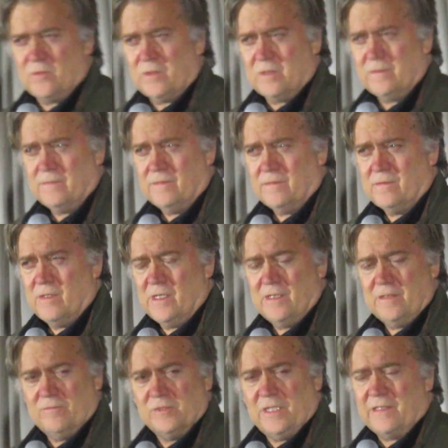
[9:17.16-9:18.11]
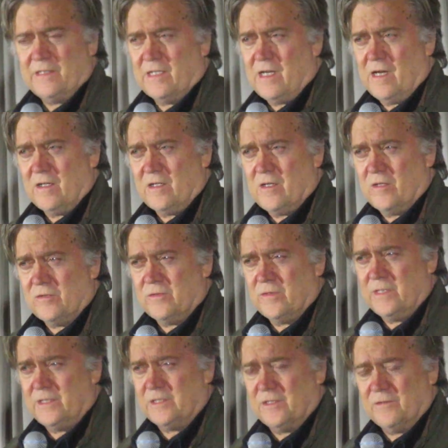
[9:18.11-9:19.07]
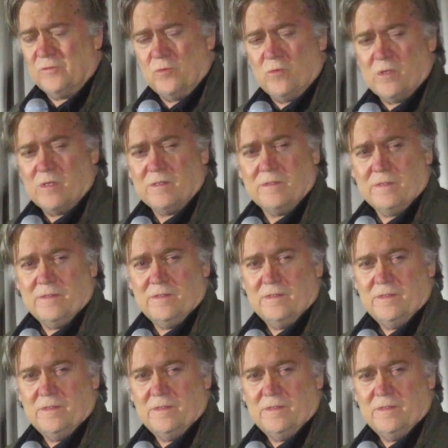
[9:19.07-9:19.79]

for? Right? Is that the kind of country, Civil War?